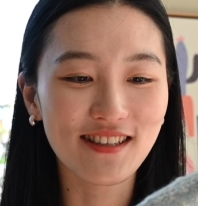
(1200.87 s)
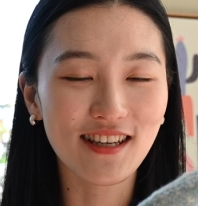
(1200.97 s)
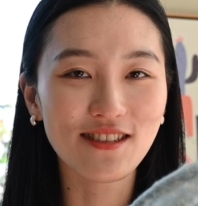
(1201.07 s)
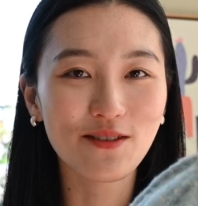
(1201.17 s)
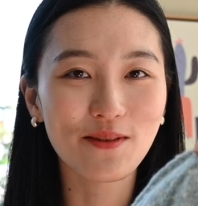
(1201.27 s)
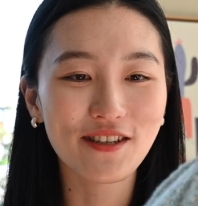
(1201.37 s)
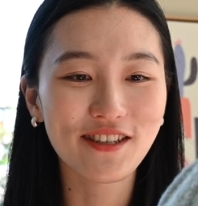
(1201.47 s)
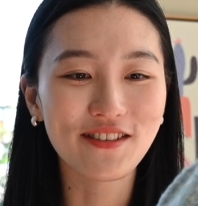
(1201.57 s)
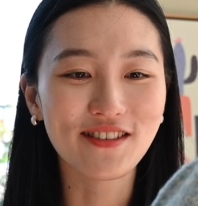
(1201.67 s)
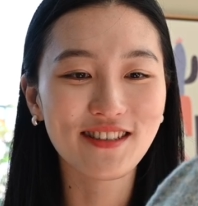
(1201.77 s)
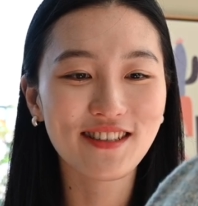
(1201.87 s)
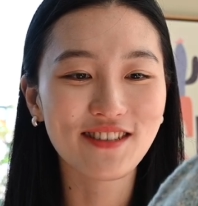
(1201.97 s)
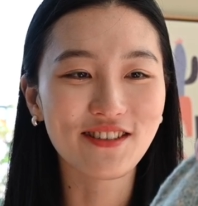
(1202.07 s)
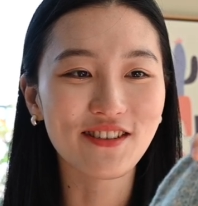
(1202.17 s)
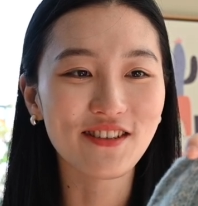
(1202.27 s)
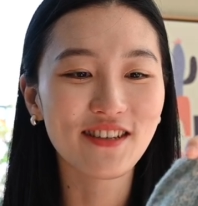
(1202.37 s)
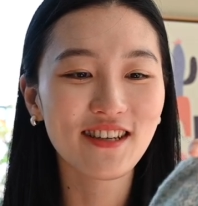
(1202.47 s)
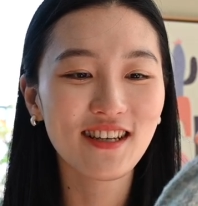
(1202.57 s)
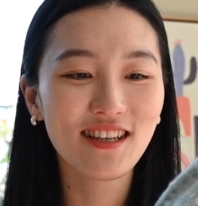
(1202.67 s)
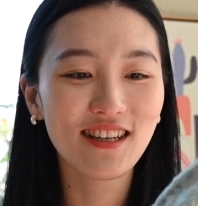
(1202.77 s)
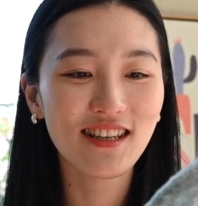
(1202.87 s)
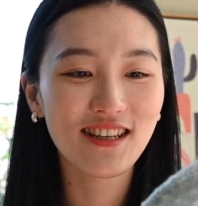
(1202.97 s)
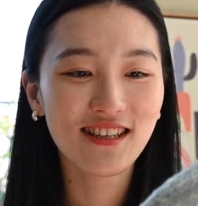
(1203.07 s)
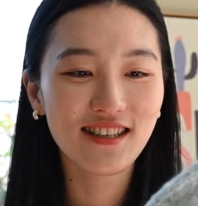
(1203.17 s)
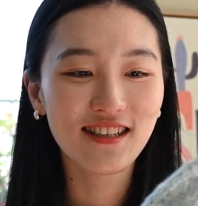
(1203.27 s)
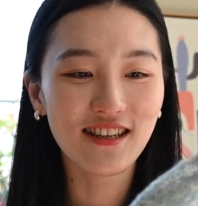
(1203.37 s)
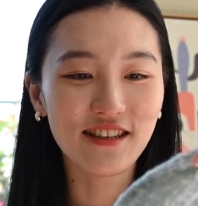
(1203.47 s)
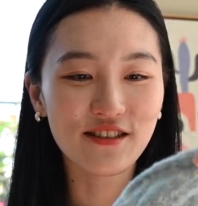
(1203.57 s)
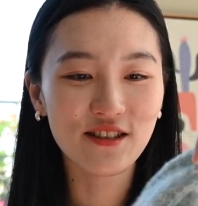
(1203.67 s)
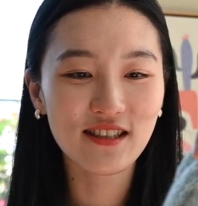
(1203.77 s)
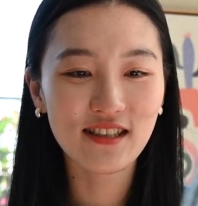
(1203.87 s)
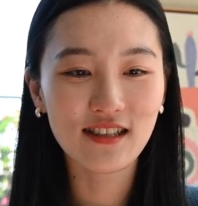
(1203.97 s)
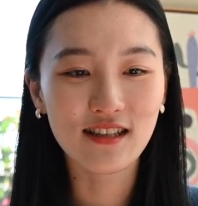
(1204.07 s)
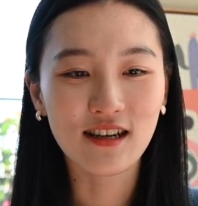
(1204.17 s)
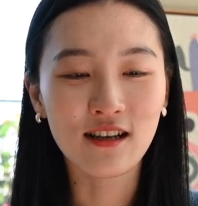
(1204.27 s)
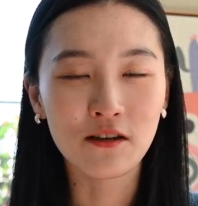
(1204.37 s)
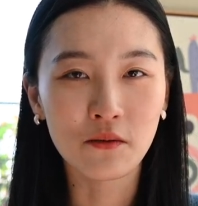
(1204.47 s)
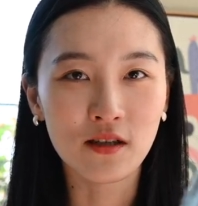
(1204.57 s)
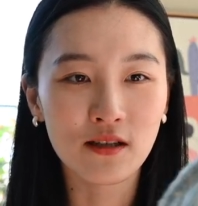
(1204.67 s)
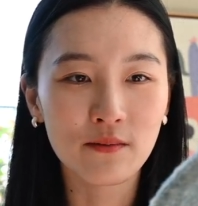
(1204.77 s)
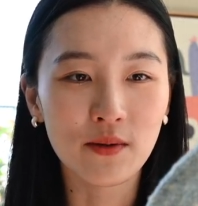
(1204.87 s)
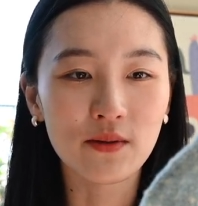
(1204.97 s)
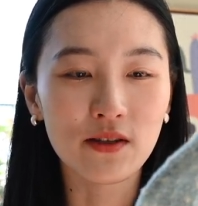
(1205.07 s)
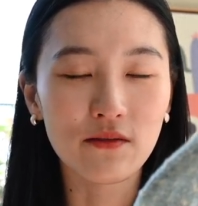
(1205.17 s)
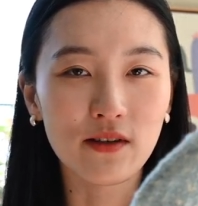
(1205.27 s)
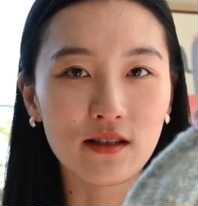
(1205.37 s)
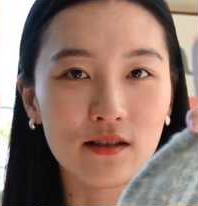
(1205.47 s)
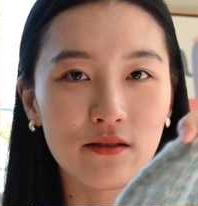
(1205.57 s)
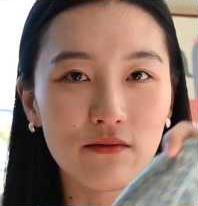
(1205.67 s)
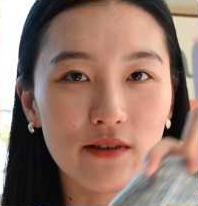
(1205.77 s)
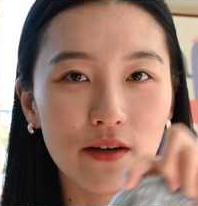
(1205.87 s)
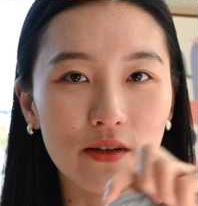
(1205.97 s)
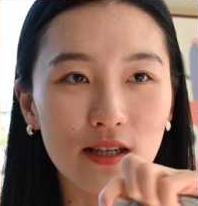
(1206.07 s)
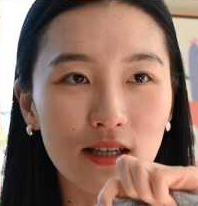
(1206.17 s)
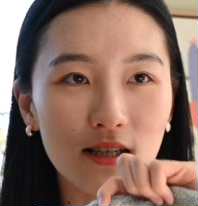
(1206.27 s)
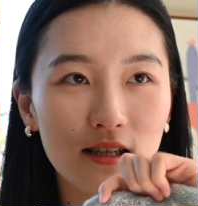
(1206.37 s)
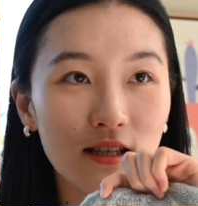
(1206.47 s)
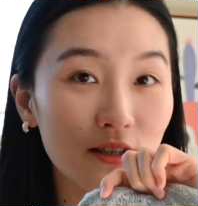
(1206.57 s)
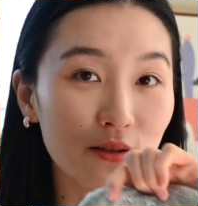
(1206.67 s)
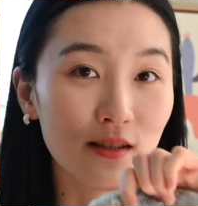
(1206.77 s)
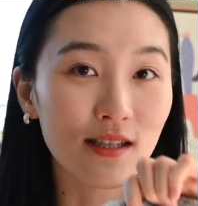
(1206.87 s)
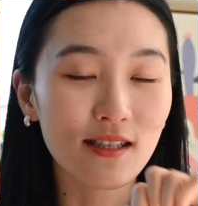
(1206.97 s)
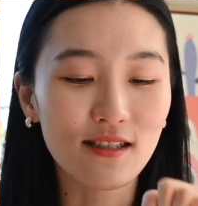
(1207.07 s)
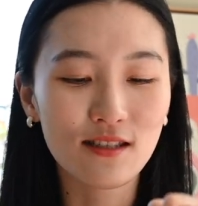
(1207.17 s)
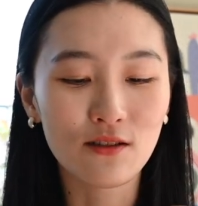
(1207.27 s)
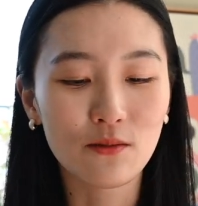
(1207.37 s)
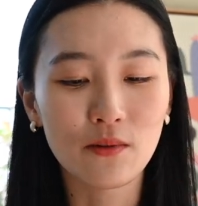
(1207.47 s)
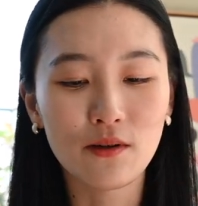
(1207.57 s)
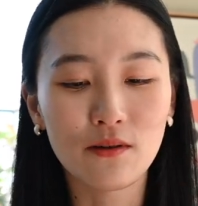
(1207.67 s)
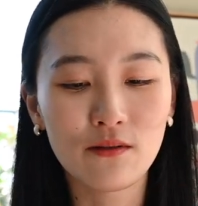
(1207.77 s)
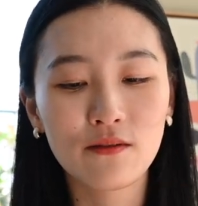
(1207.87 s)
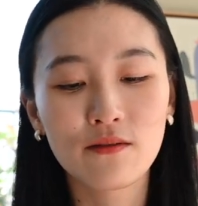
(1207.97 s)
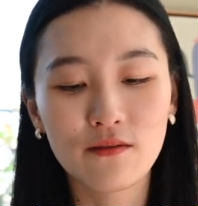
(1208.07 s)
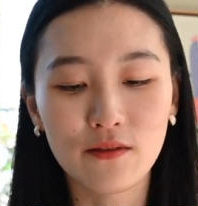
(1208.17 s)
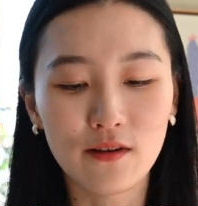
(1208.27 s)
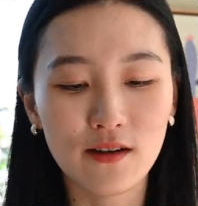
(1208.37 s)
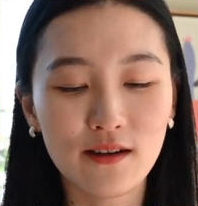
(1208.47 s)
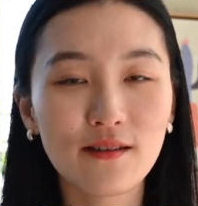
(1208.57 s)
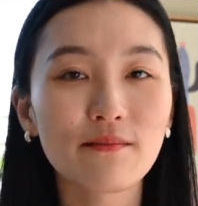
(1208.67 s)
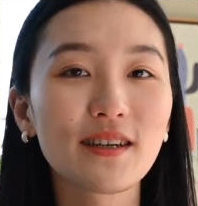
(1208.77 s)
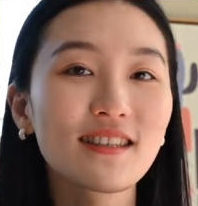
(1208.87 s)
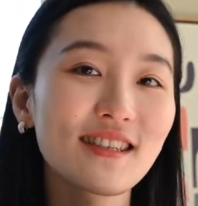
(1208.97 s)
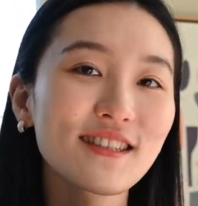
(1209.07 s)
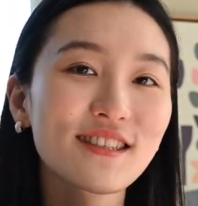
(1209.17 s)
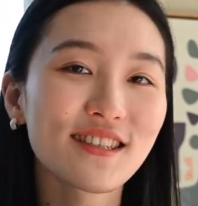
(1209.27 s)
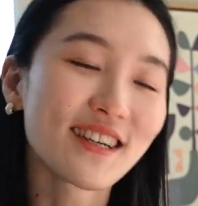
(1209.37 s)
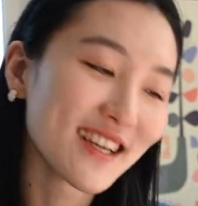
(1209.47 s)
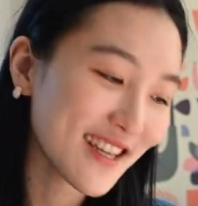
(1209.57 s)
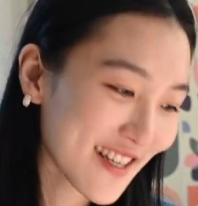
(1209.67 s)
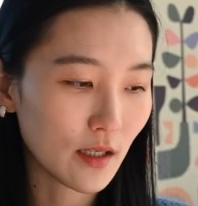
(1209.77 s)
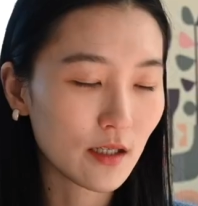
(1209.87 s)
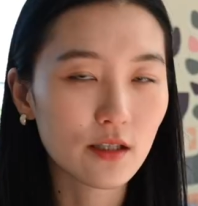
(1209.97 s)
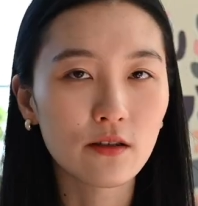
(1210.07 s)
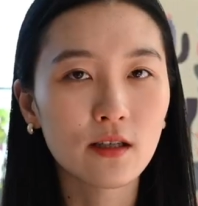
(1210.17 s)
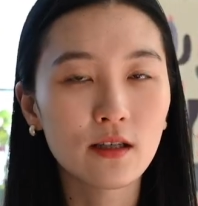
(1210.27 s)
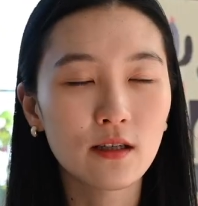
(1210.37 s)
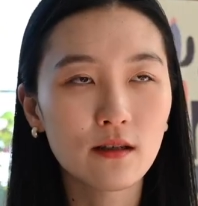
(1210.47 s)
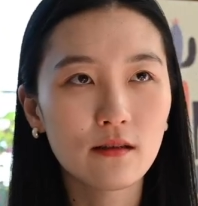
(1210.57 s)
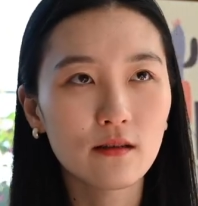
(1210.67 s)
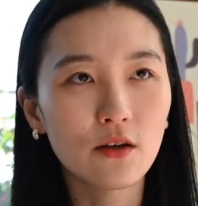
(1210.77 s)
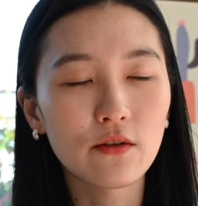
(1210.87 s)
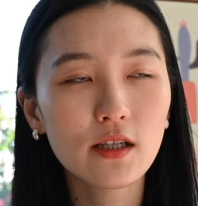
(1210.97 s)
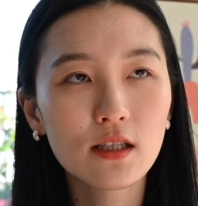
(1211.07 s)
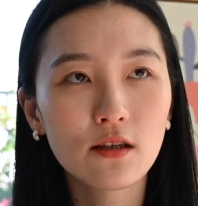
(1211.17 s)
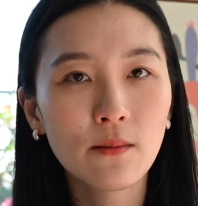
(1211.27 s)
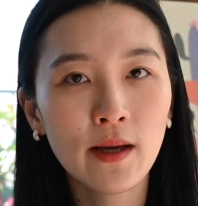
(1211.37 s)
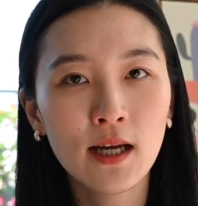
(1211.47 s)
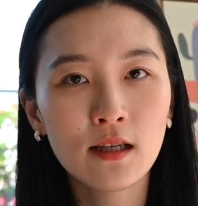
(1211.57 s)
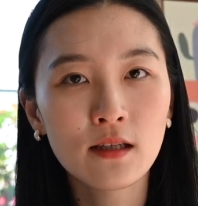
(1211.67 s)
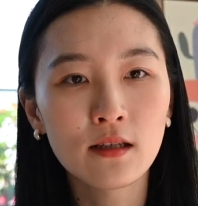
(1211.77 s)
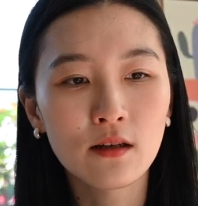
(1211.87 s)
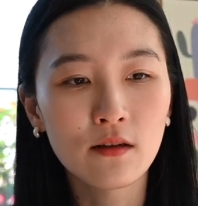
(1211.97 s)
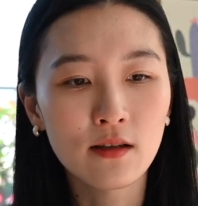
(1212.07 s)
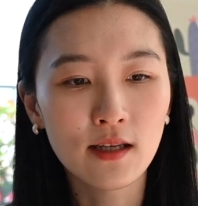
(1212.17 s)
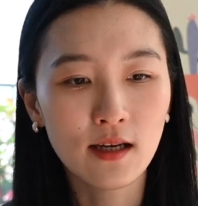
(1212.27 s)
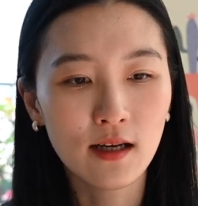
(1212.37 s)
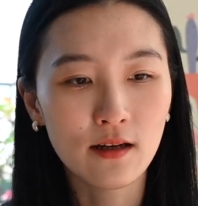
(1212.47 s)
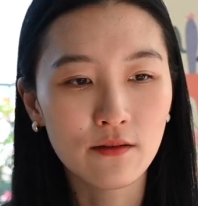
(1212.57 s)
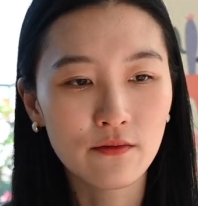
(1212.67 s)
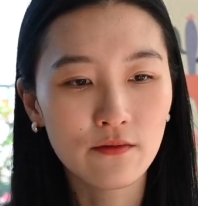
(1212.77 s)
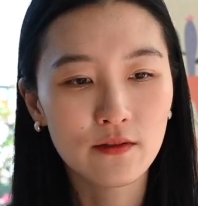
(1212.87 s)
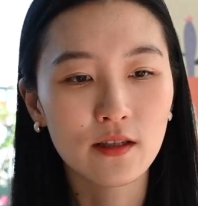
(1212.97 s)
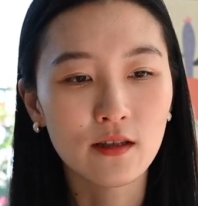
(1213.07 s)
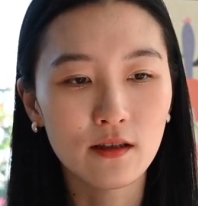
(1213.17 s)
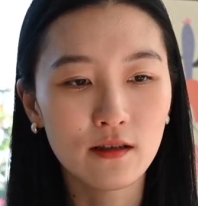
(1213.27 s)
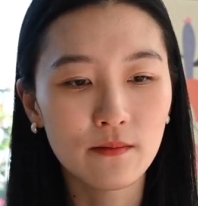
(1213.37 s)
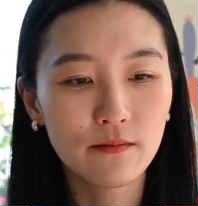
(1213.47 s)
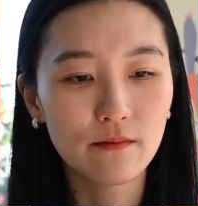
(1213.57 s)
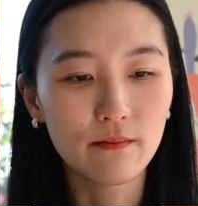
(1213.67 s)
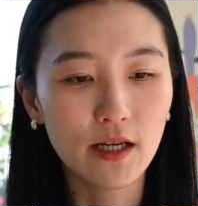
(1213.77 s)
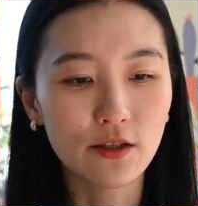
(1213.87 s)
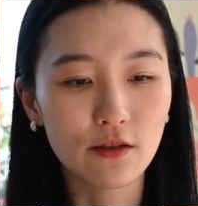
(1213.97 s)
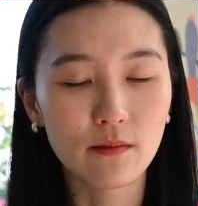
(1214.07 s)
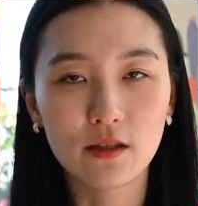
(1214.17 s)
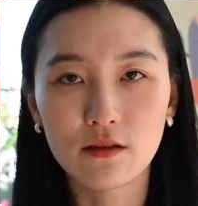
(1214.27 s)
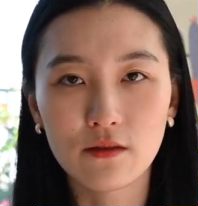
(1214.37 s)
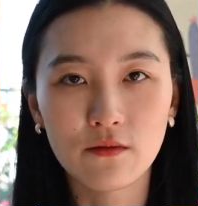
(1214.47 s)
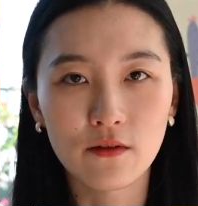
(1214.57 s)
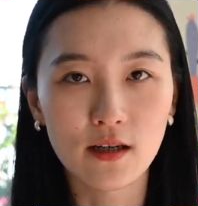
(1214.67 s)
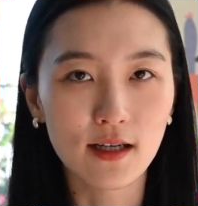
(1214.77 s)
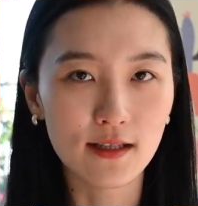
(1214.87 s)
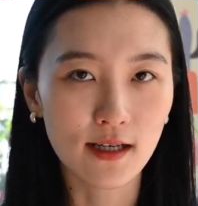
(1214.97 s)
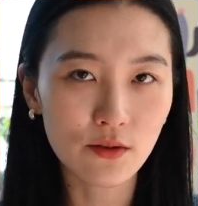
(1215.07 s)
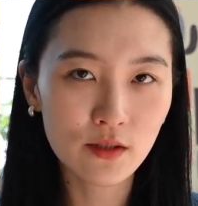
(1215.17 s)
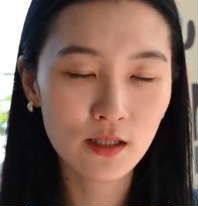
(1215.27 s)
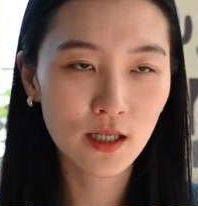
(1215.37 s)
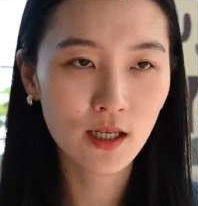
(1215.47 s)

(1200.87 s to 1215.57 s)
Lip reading: That's super cute. So I just think the colorwork motif is very cute and suitable for my sister. So the original pattern only have the measurement for adult,